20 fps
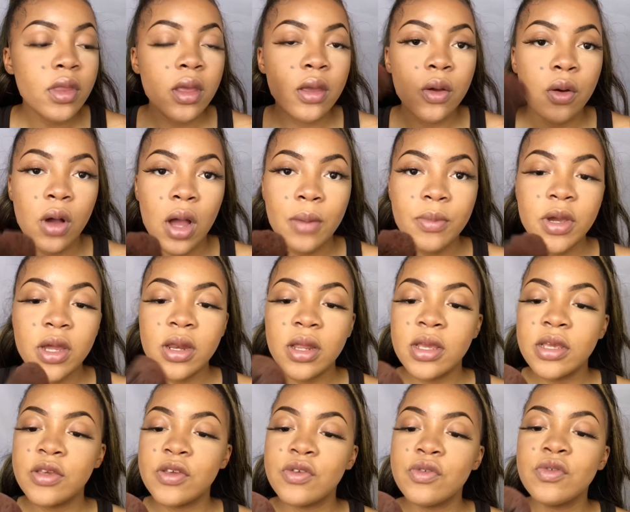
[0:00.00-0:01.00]
I'm
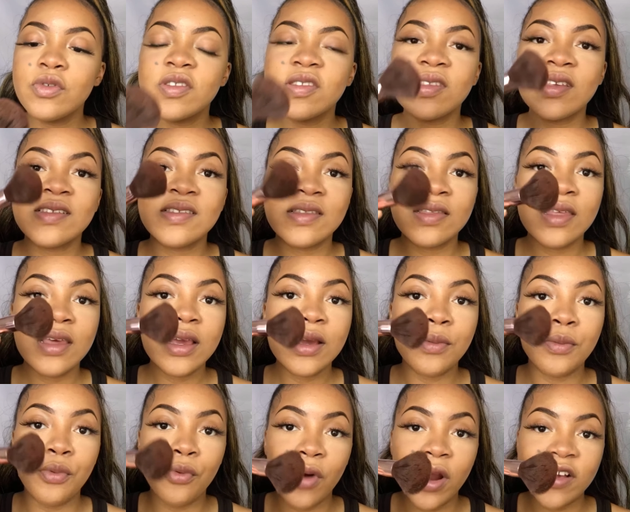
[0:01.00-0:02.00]
gonna use this thick
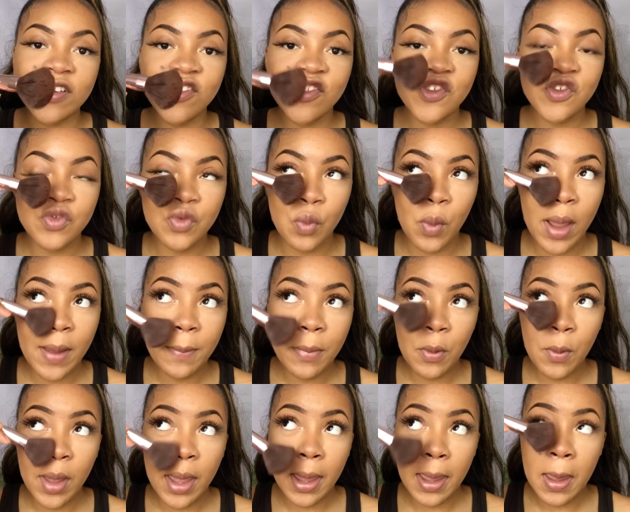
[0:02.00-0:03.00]
brush to wipe
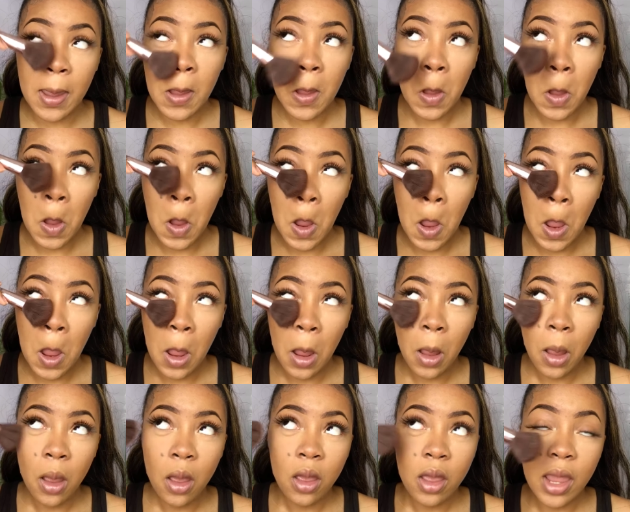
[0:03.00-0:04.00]
away
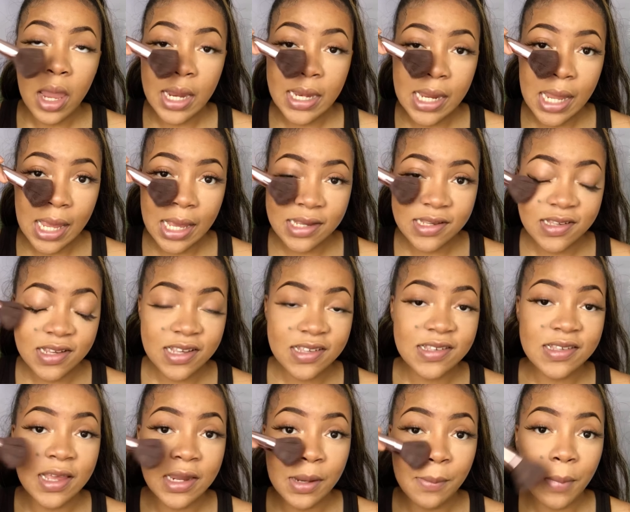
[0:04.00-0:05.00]
any excess
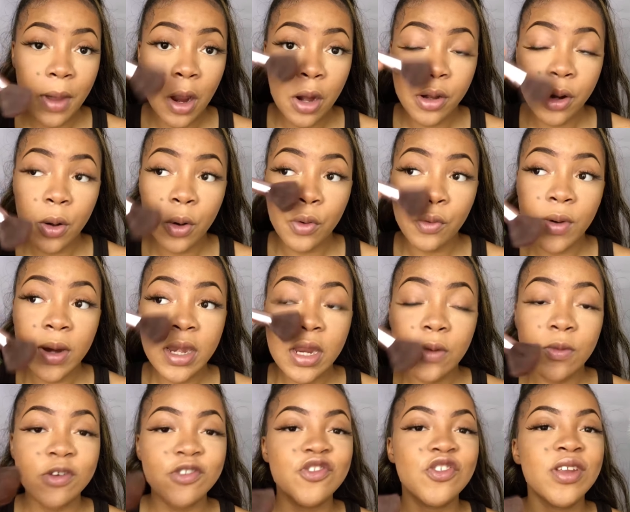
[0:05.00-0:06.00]
setting powder. Already
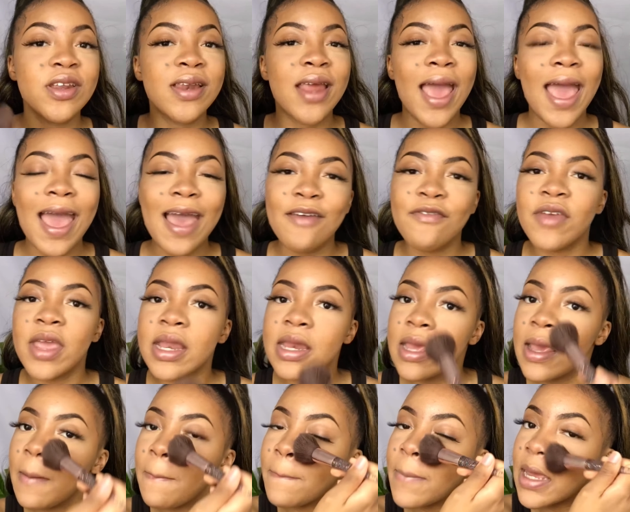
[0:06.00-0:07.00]
we shouldn't have
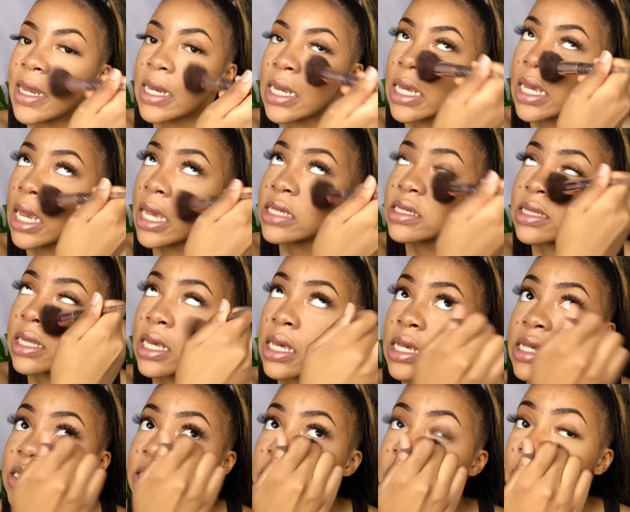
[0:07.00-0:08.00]
any, but in case there
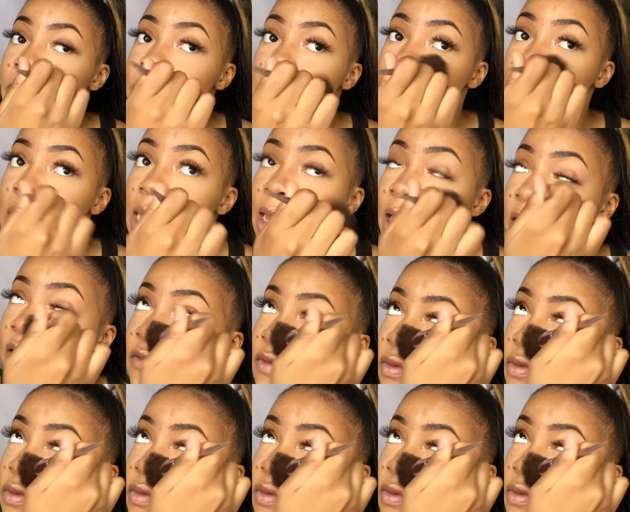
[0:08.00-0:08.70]
is something left, we